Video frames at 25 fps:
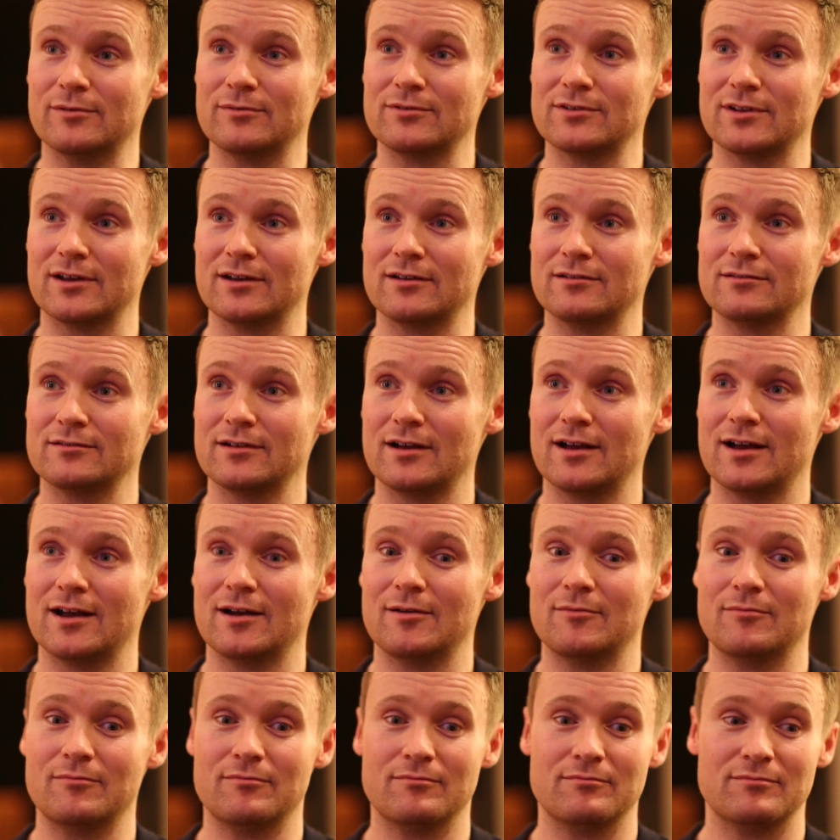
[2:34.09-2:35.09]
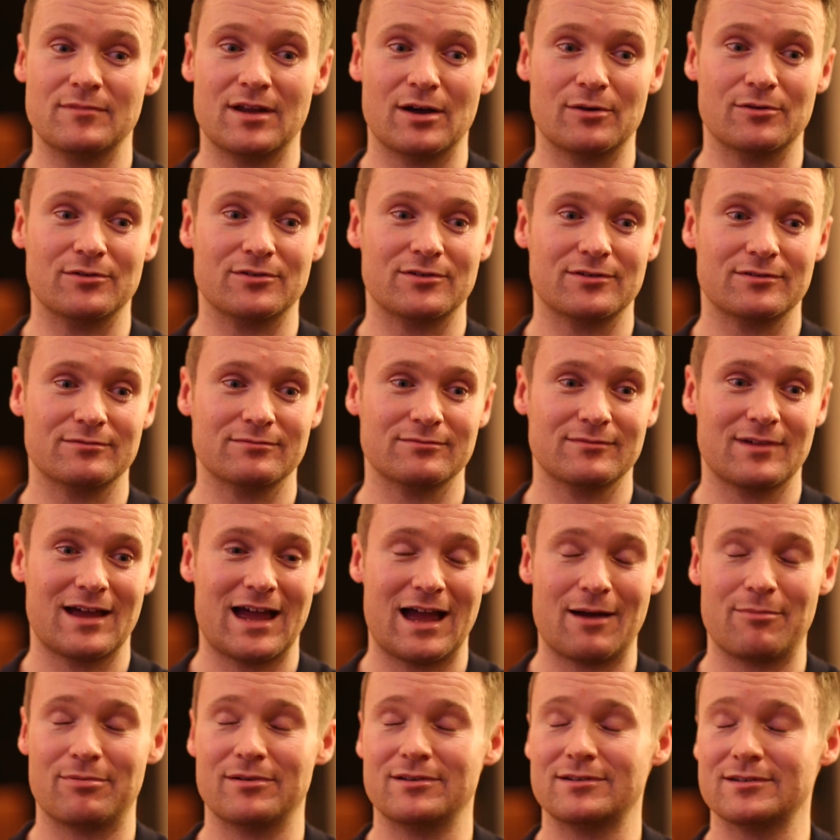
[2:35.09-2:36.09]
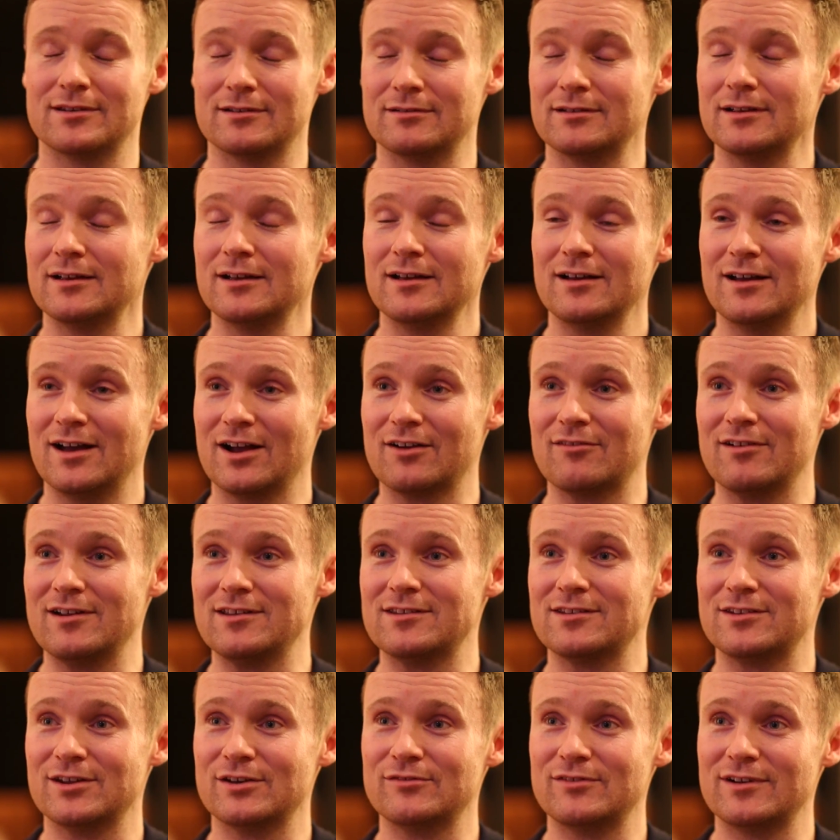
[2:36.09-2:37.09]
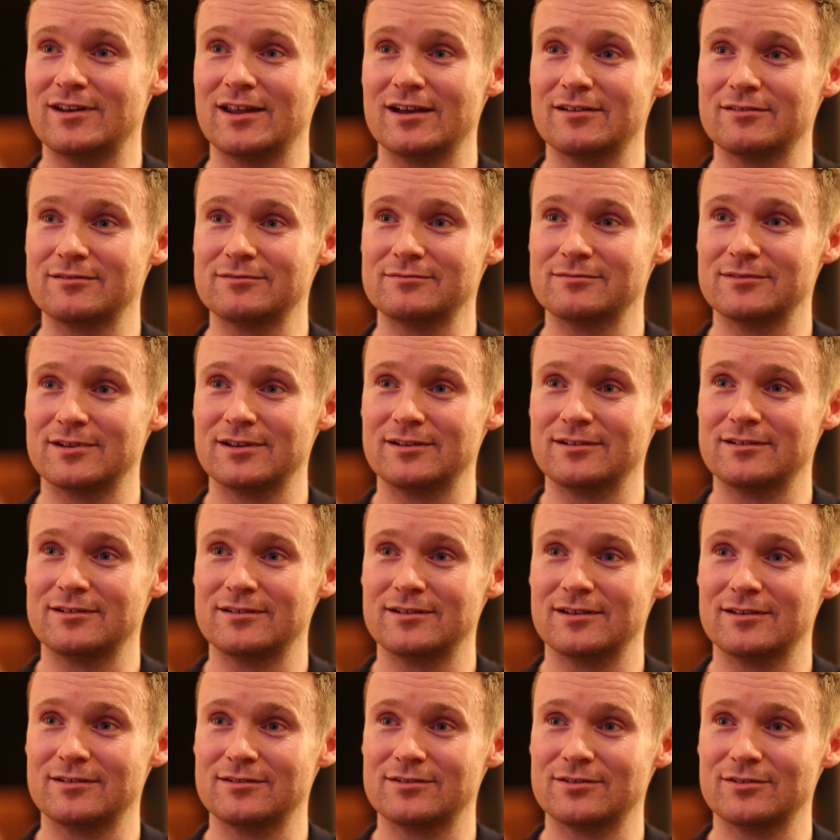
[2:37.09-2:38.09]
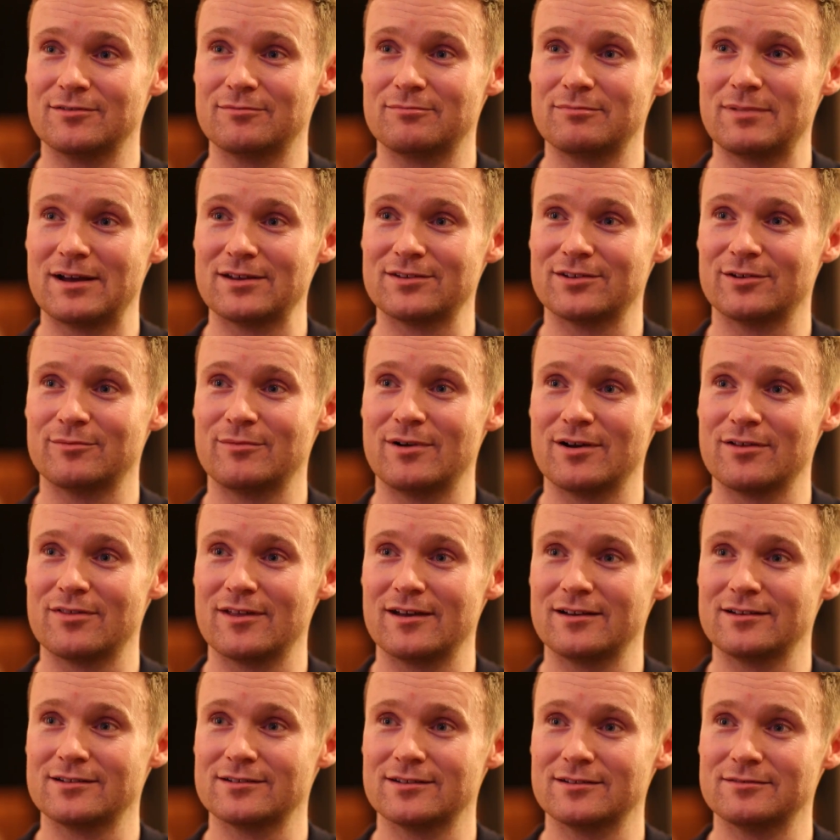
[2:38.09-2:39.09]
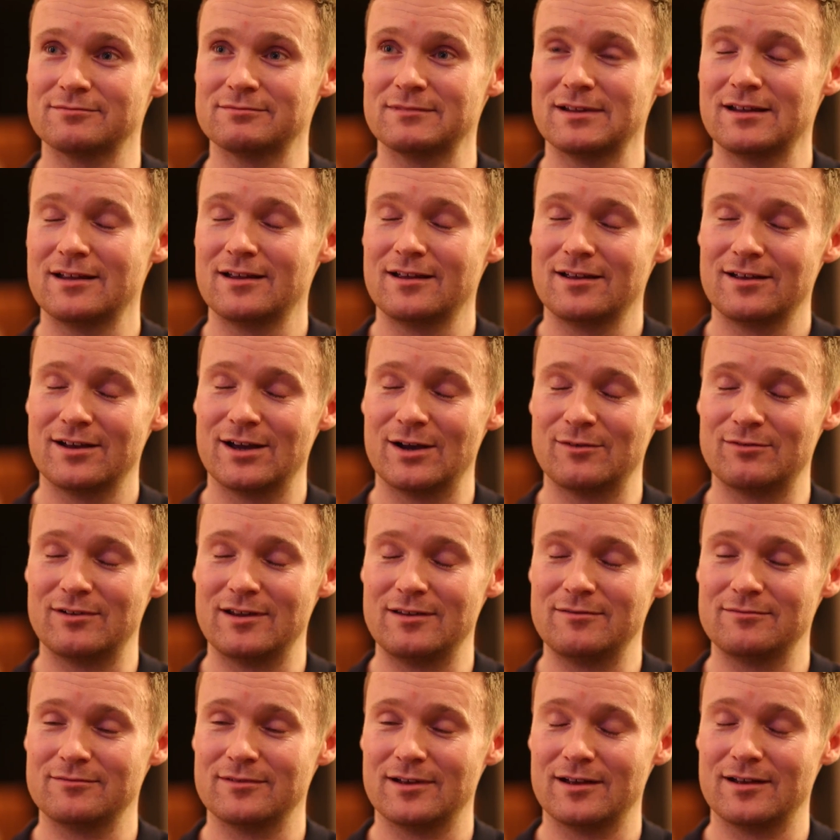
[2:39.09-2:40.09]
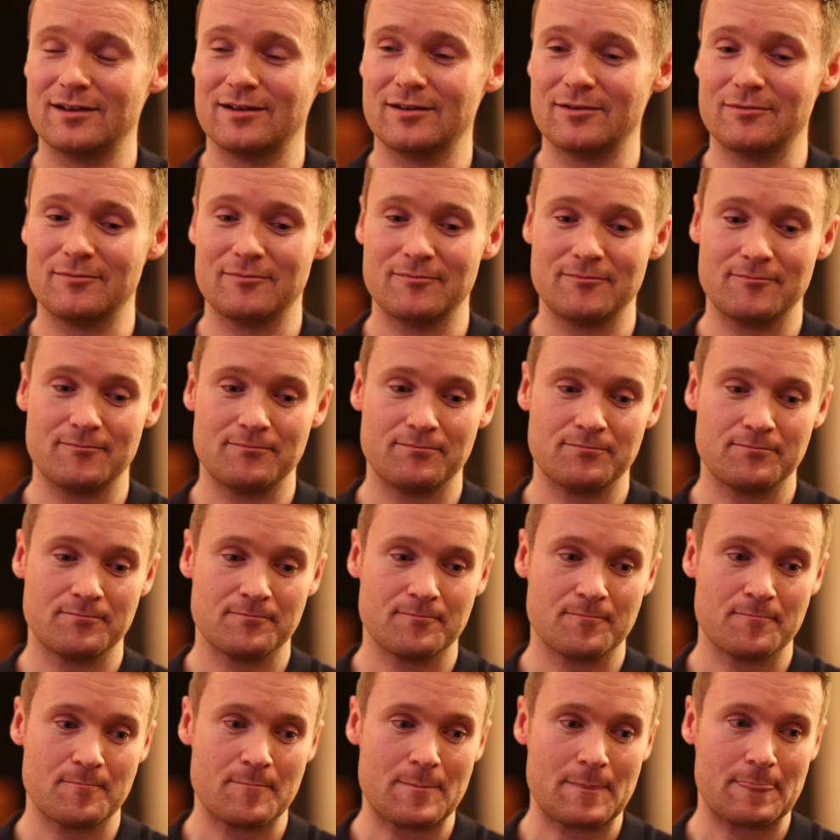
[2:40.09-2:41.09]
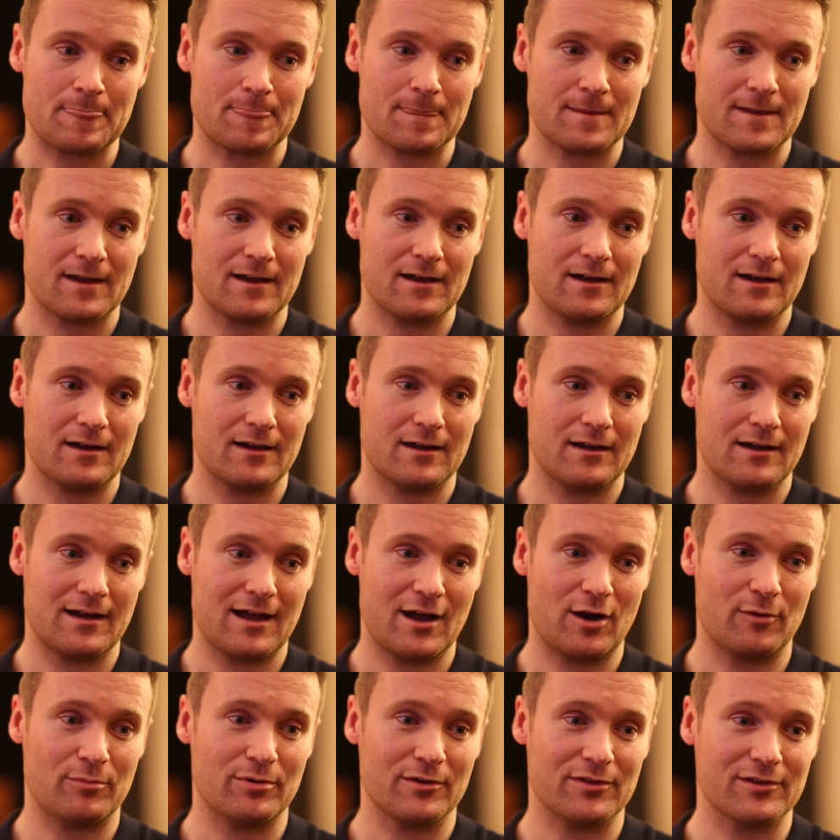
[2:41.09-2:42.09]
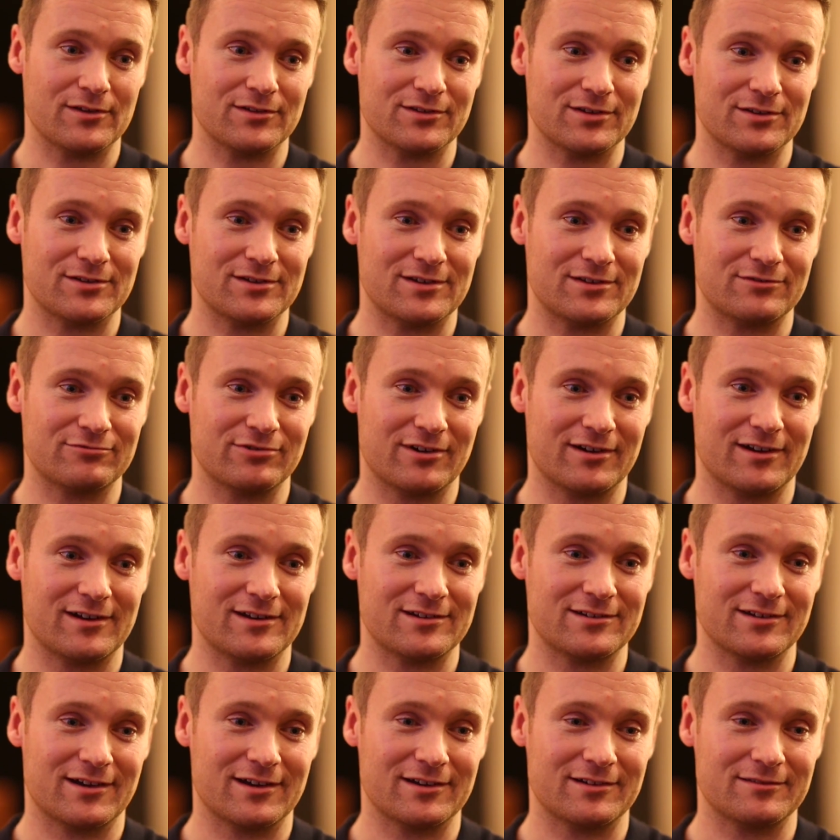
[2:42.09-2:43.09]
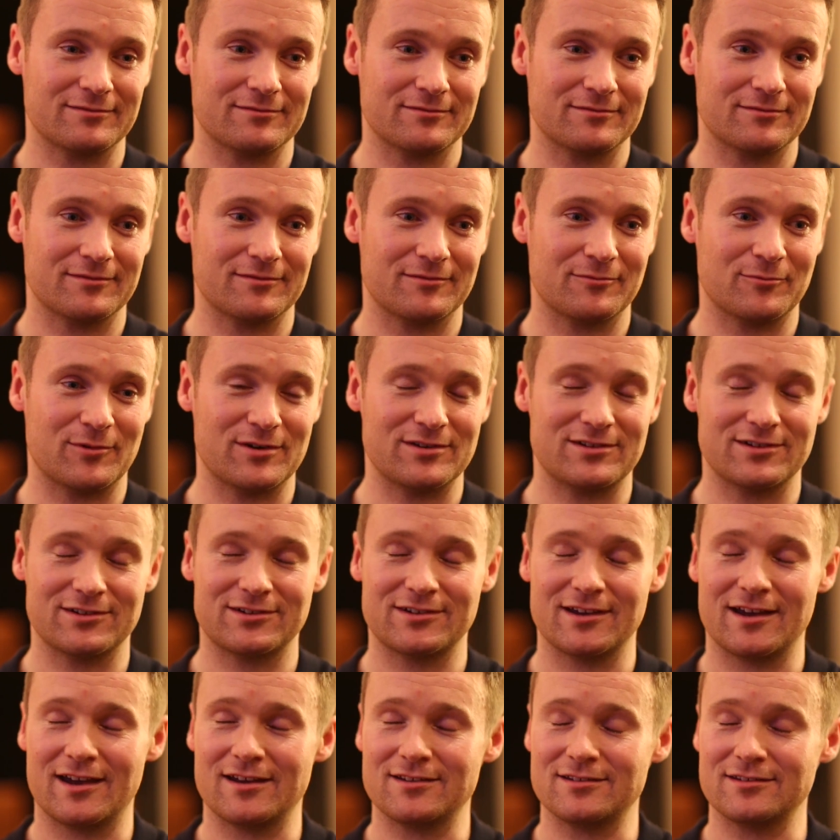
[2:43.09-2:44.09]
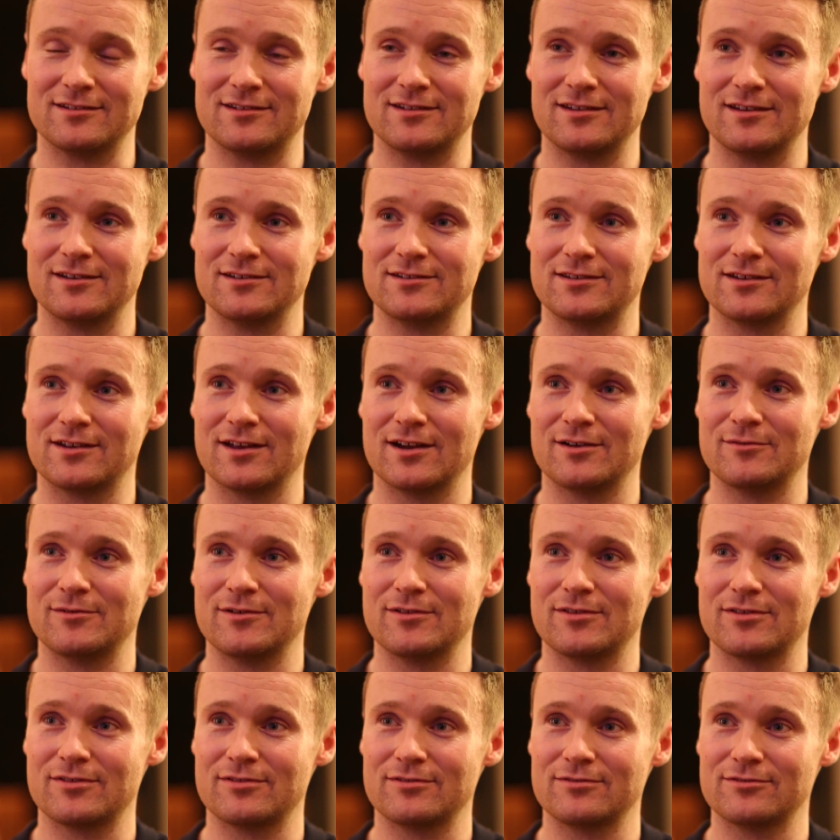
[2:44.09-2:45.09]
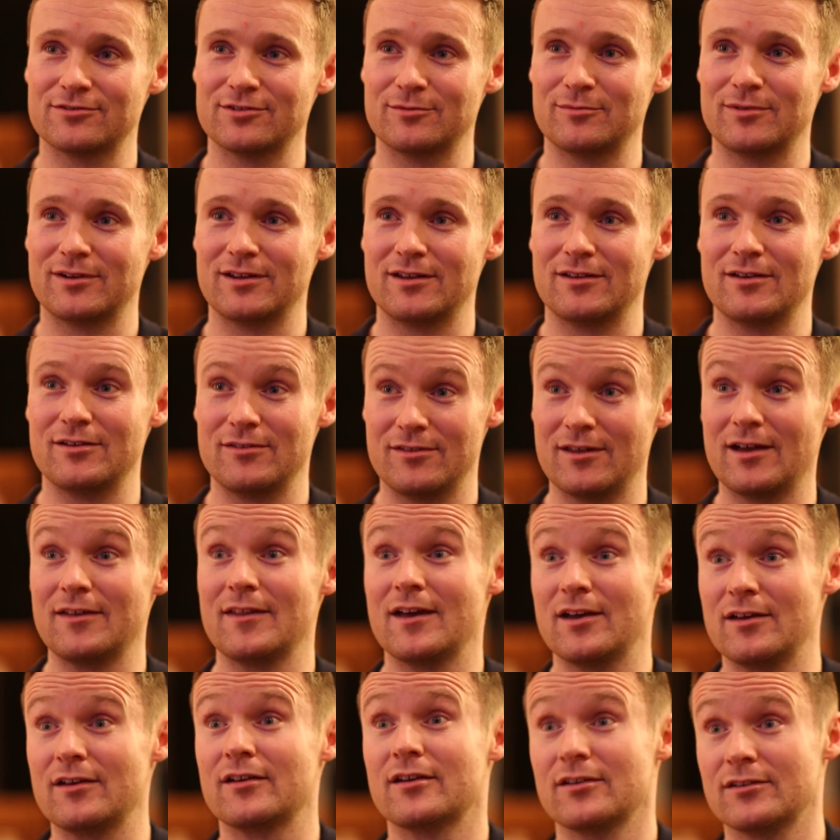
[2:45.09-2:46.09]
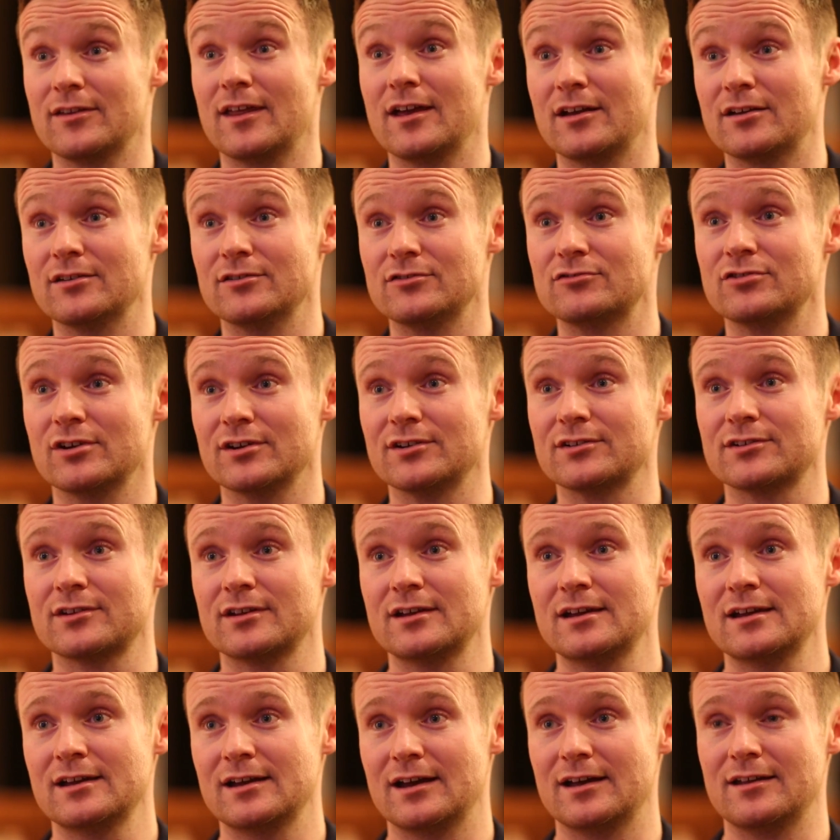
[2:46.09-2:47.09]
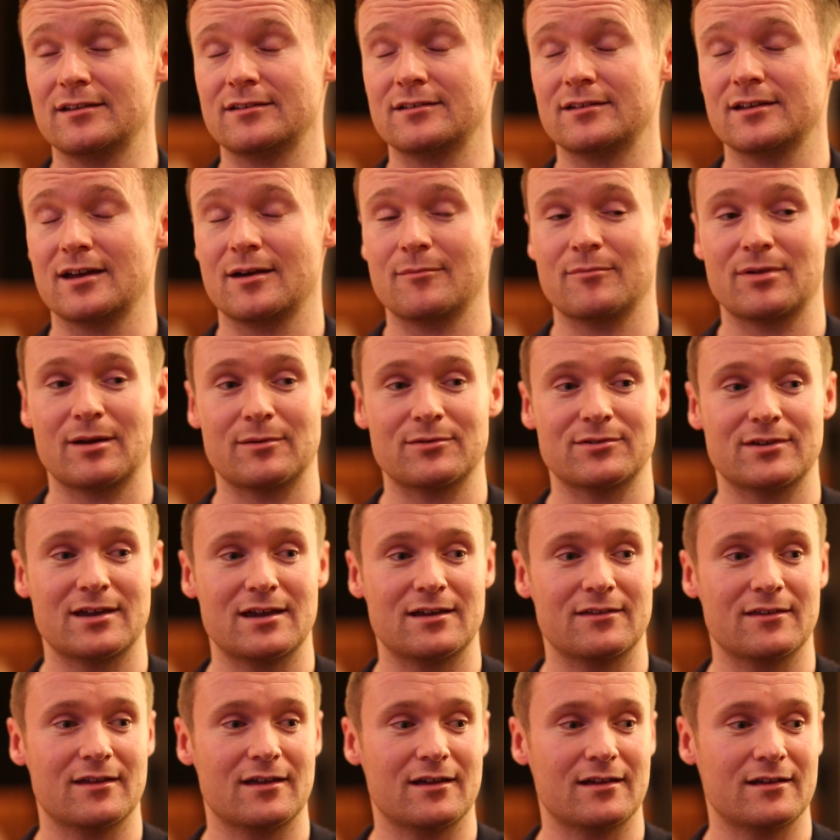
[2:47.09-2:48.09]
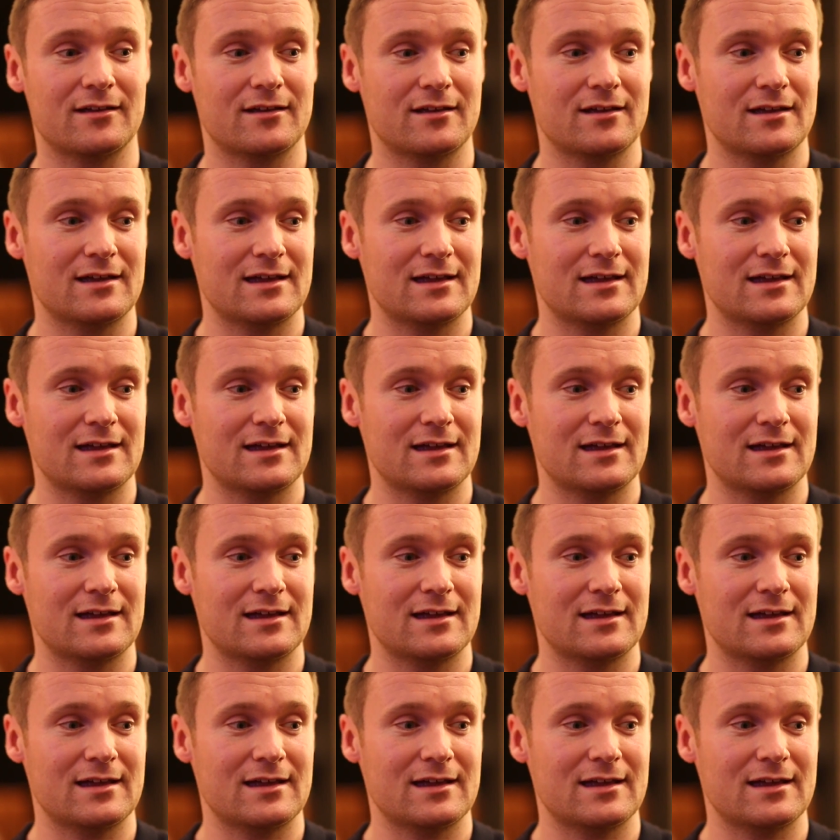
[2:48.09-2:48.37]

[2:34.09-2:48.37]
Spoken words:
So I was happy to agree to do a video and sort of pass on my thanks, and hopefully help others who are just trying to decide which estate agency is to go with, somebody who they can trust, and perhaps take their